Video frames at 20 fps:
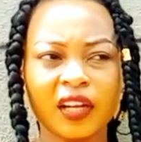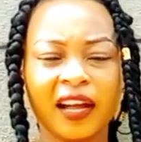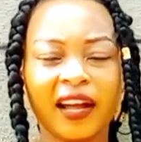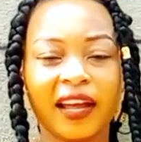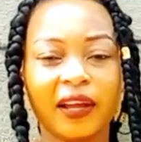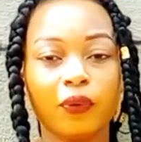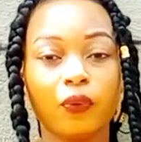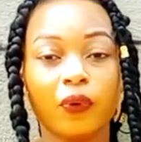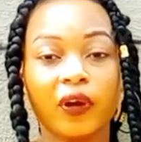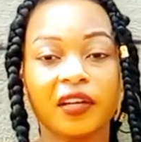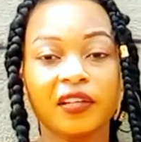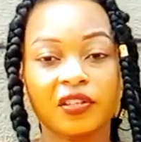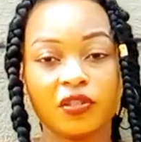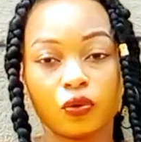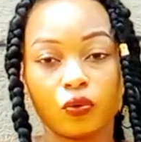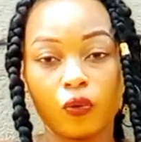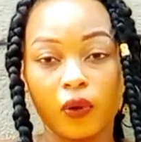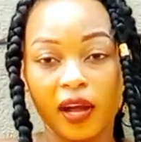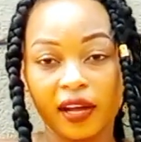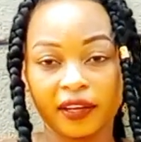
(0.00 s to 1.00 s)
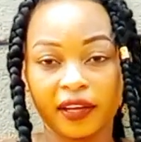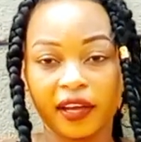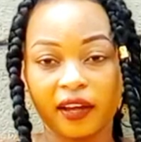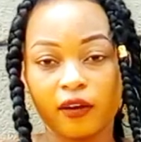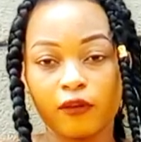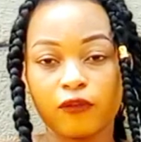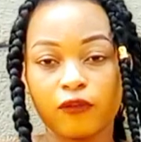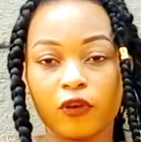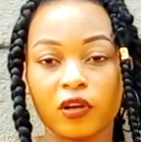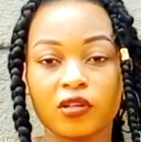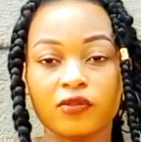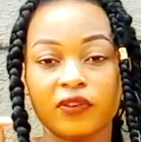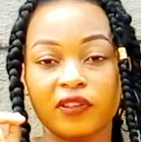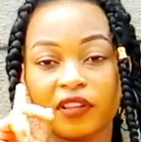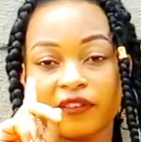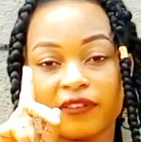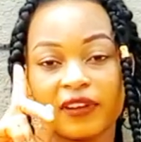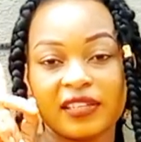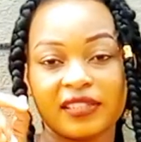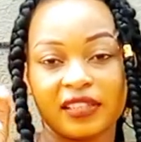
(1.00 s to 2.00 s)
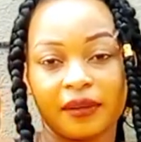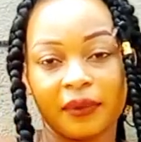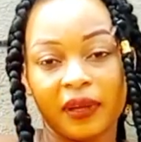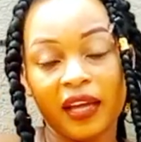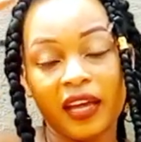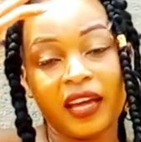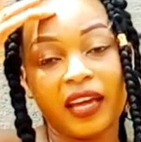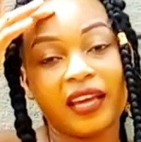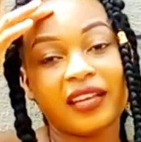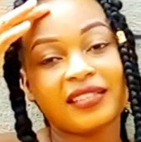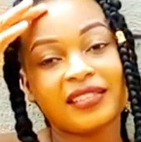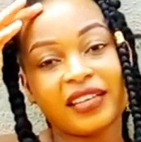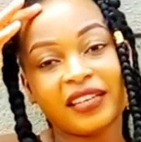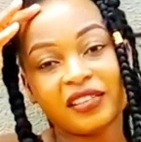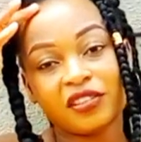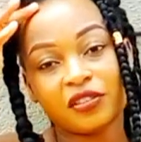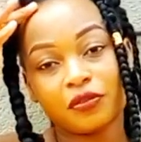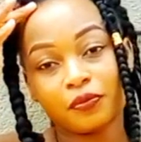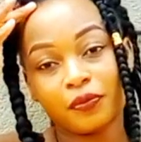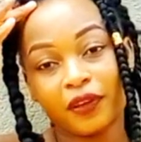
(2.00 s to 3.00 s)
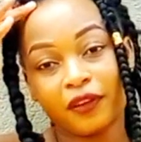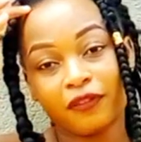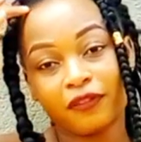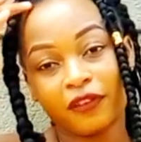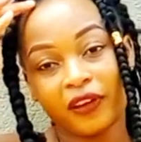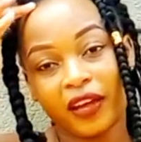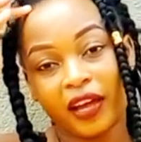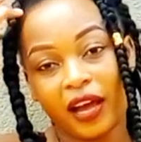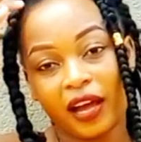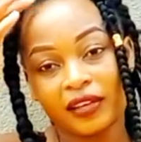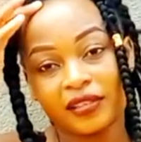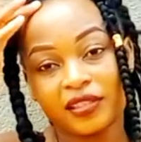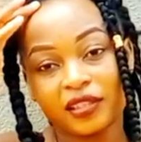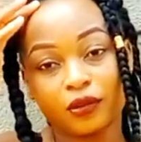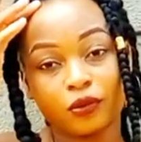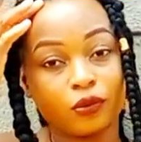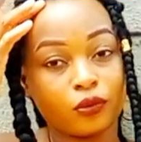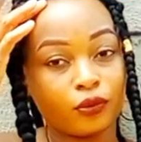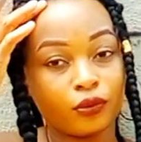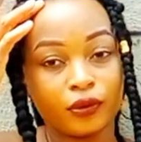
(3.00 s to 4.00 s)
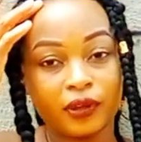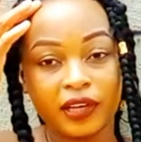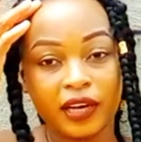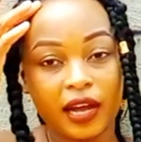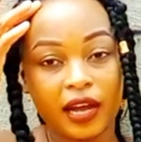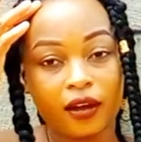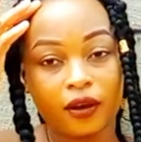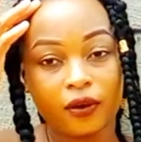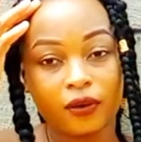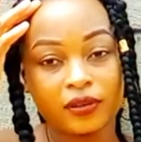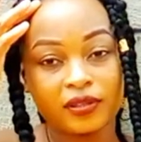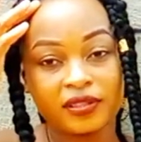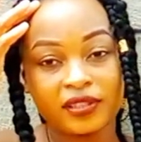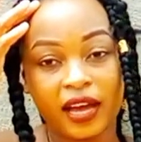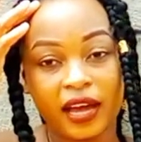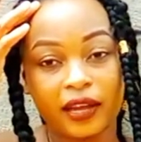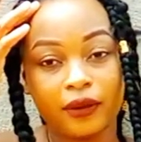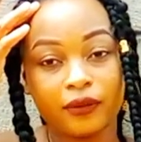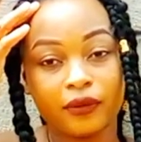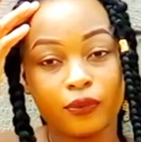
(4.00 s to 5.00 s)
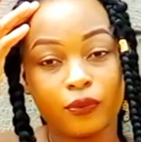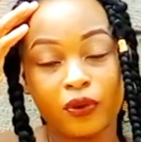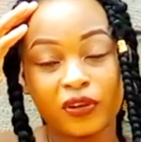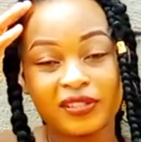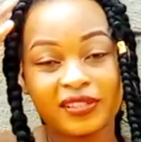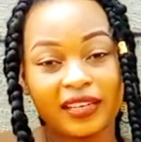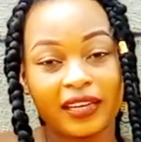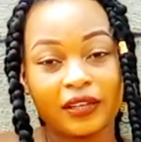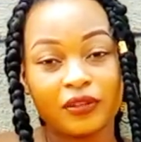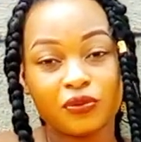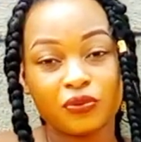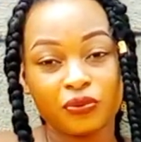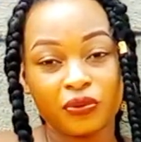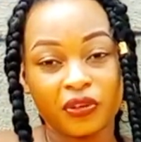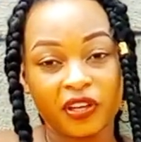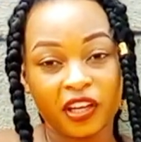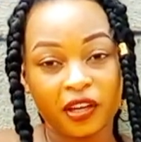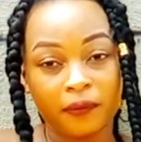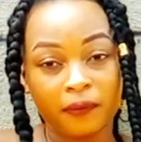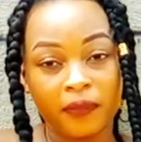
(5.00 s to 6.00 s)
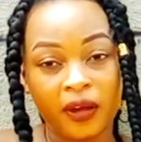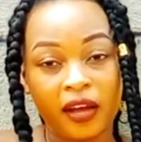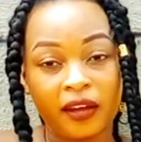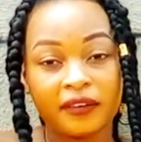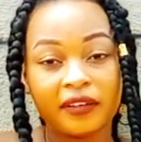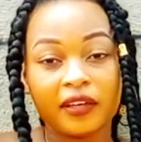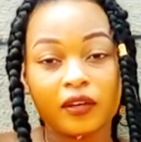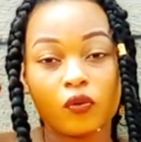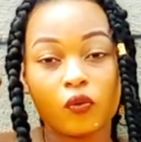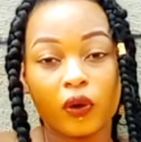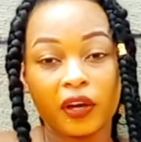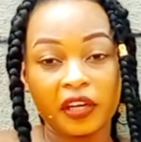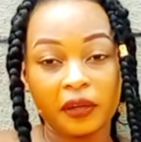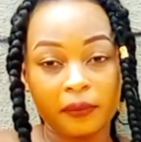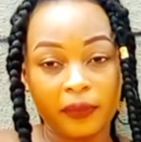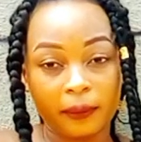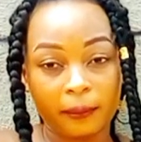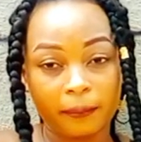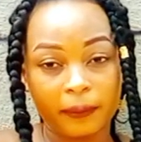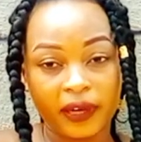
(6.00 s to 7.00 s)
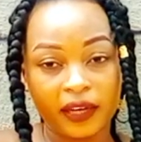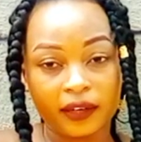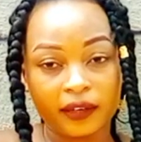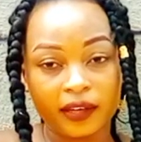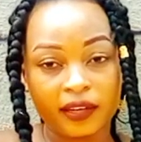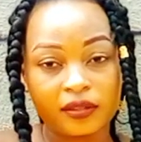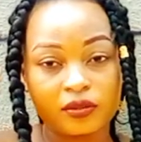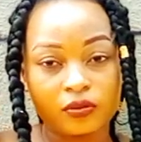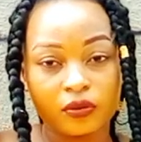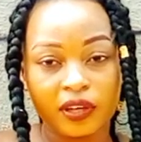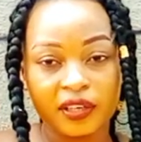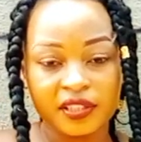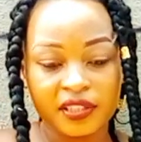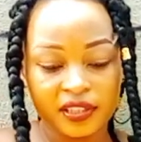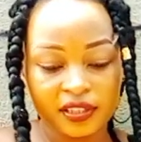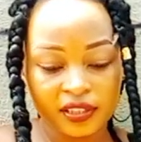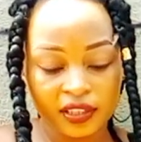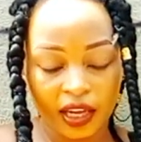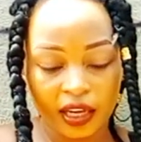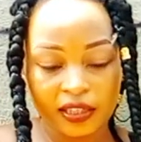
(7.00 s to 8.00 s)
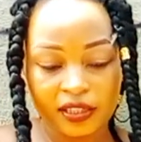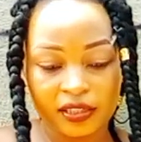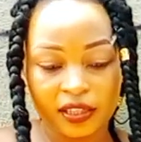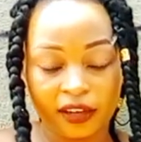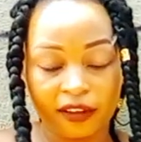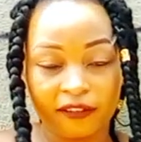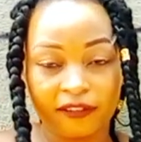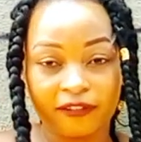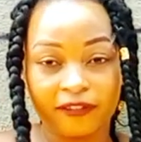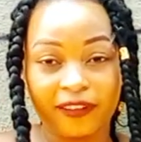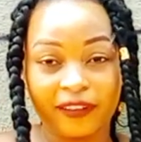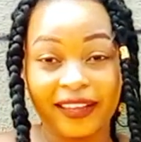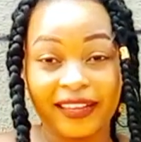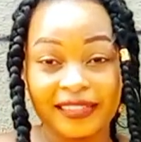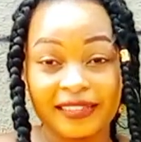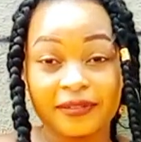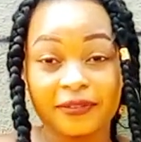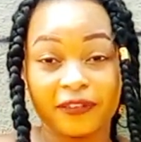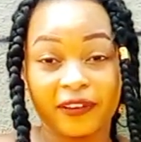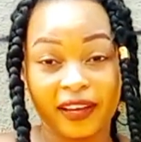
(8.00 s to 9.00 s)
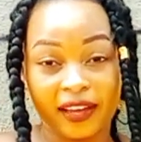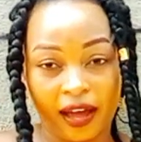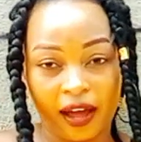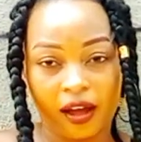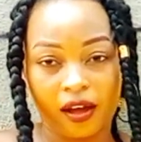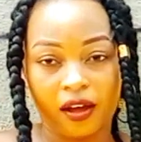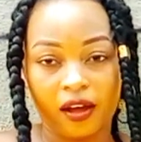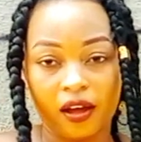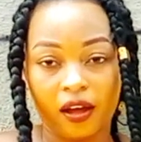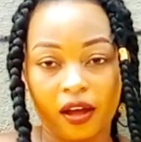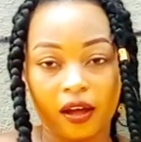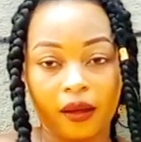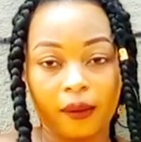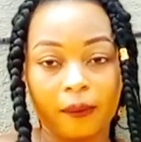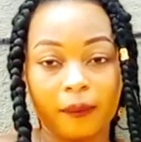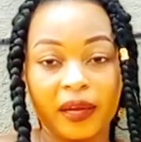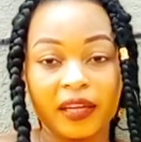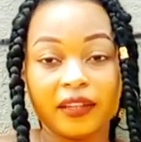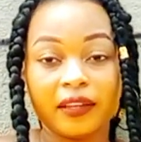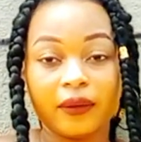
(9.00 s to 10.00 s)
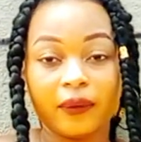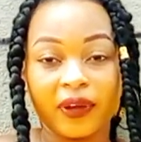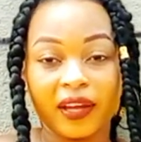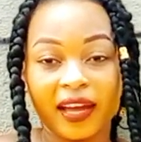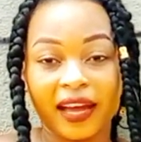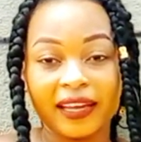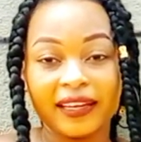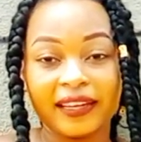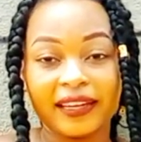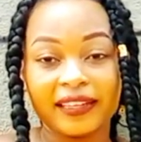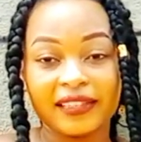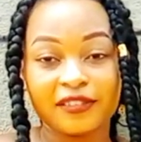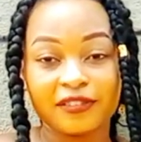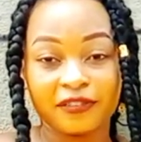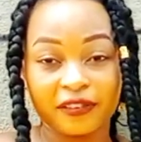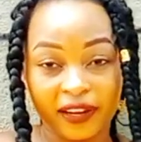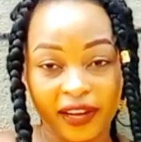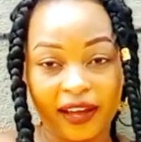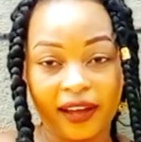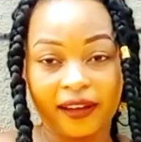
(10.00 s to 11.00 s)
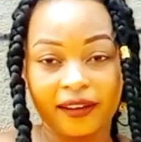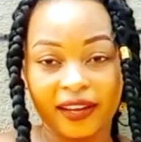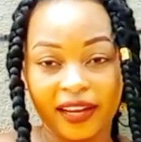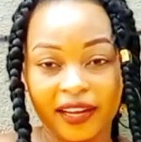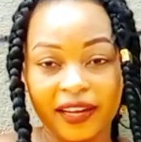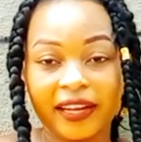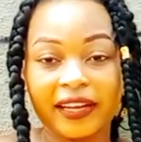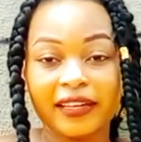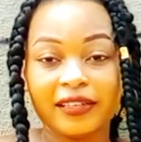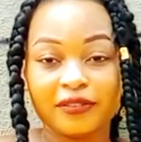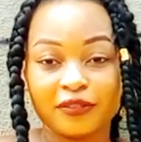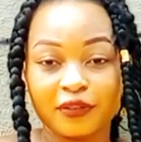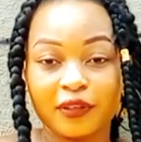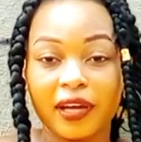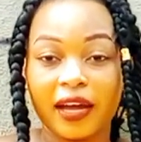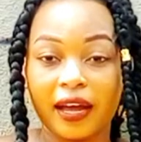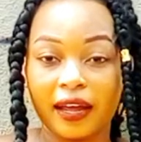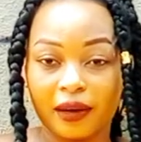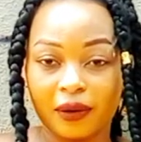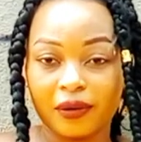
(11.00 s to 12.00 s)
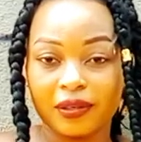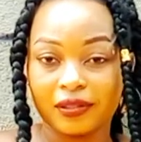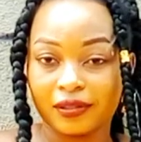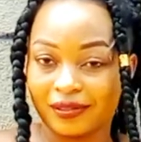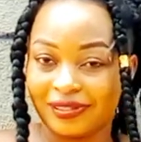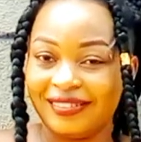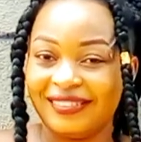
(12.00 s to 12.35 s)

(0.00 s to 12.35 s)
I went kwake, of course, for the first time. He sent me fare, sikukula, cause I was into him, nilikuwa nimempenda, so I didn't eat his fare. By the way, I eat fare a lot.